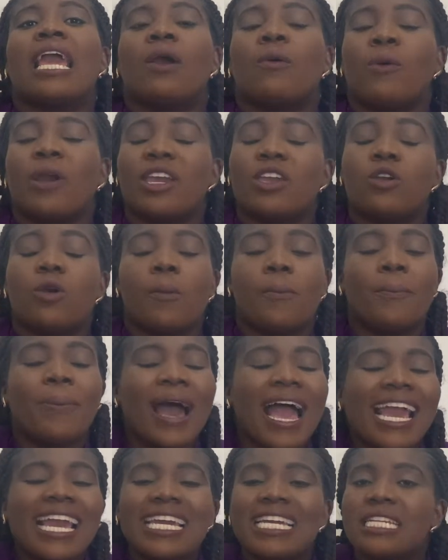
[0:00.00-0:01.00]
when you're
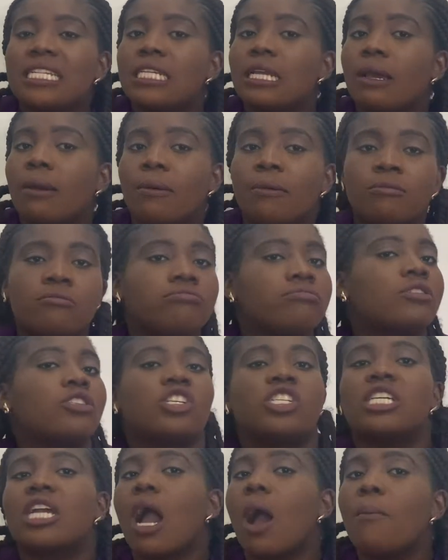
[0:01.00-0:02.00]
buying
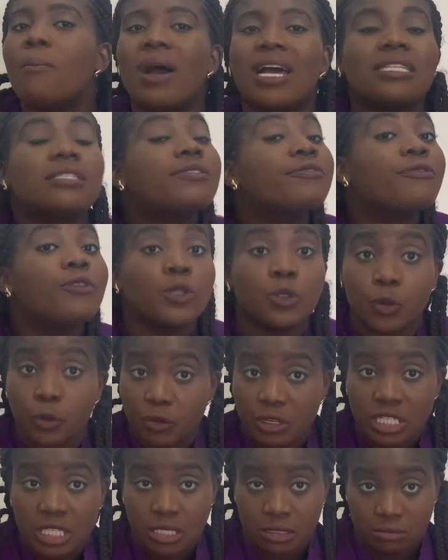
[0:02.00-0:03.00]
surgical masks for no
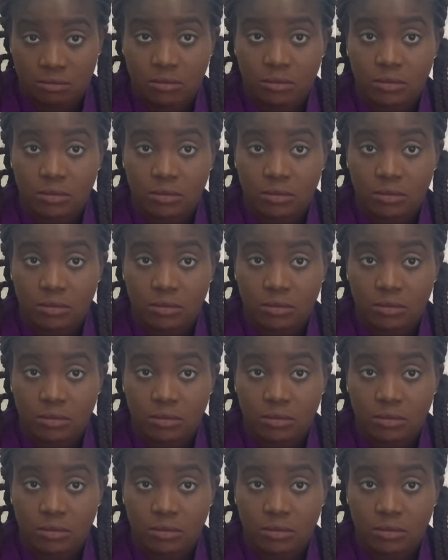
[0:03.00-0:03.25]
reason.